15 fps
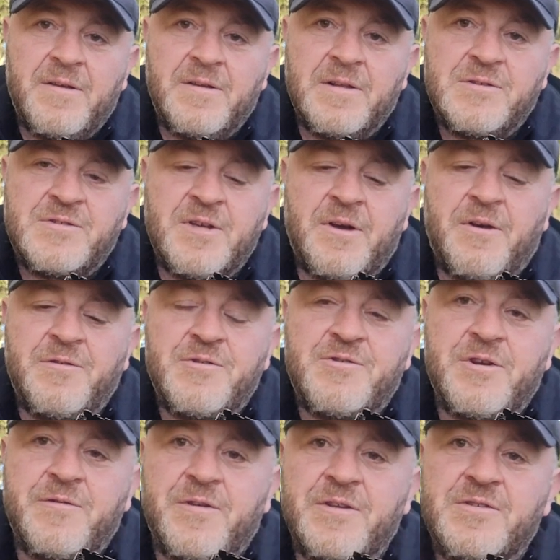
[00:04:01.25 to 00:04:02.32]
It'll sit on the
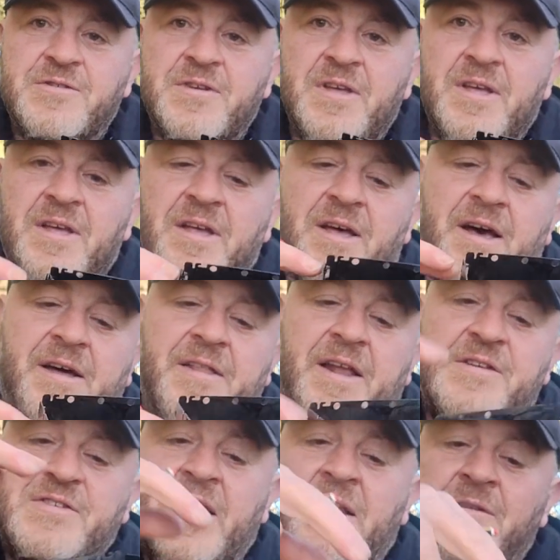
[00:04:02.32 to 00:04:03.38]
trivets, and then
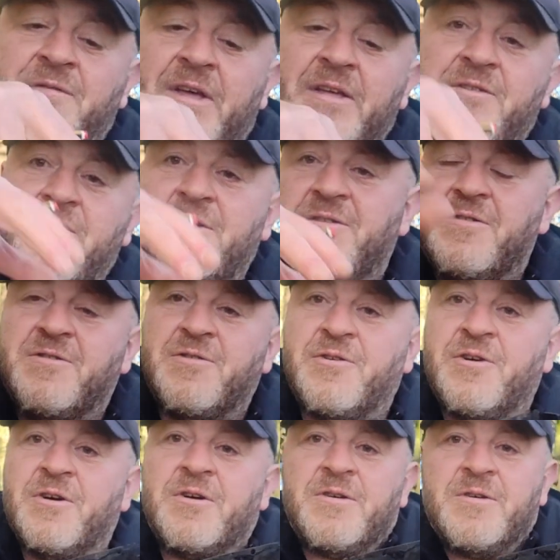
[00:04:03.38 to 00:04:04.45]
it's elevated to
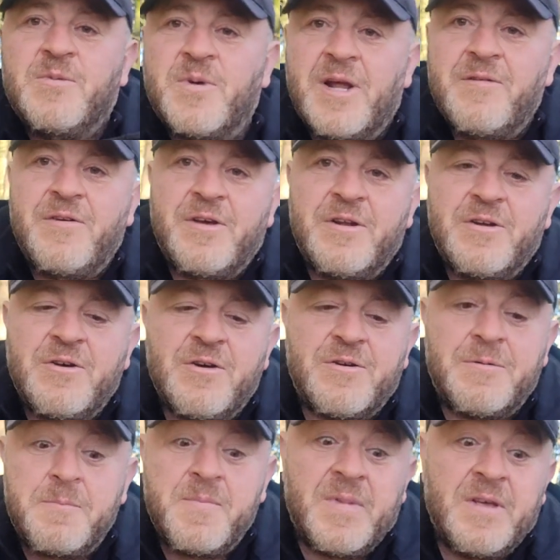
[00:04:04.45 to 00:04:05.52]
cook whatever you're going to cook.
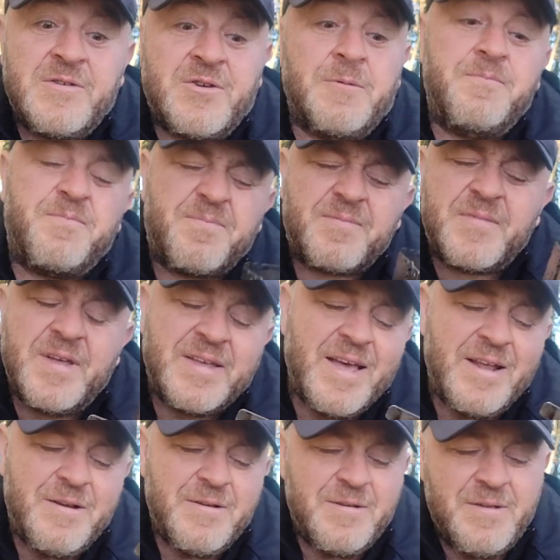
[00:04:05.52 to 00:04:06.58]
So
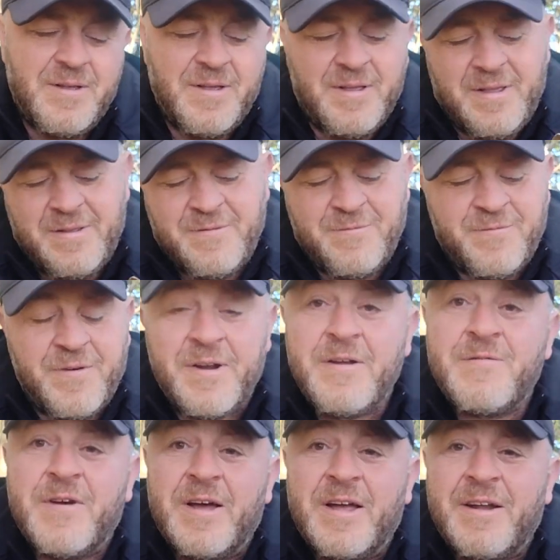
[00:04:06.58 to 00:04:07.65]
again,
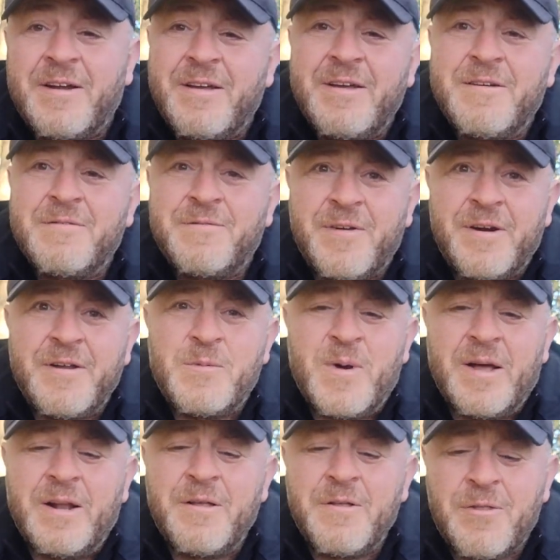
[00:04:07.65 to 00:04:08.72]
very
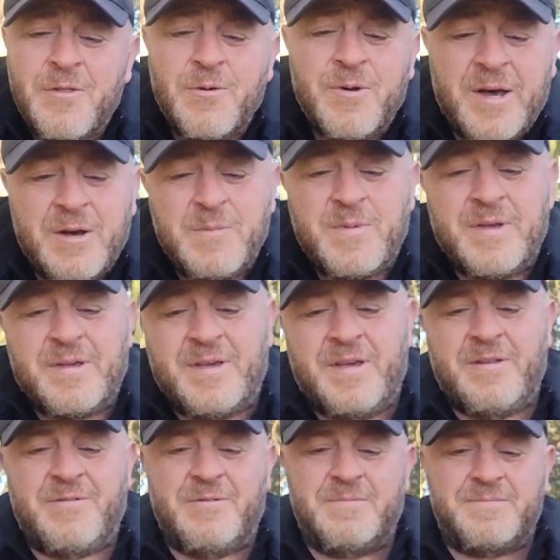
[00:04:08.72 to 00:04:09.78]
well thought out bit of
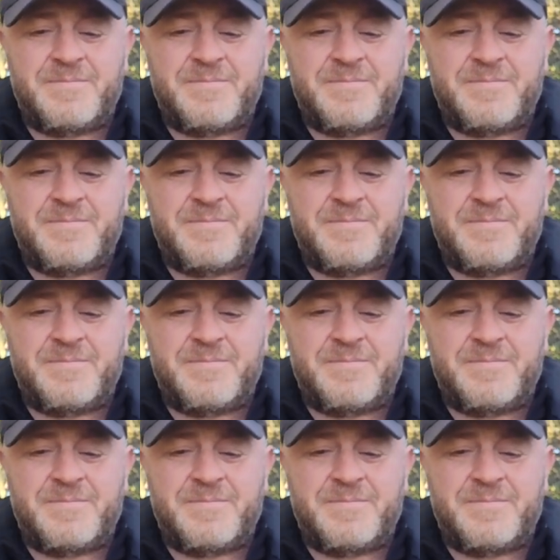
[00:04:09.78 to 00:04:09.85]
kit.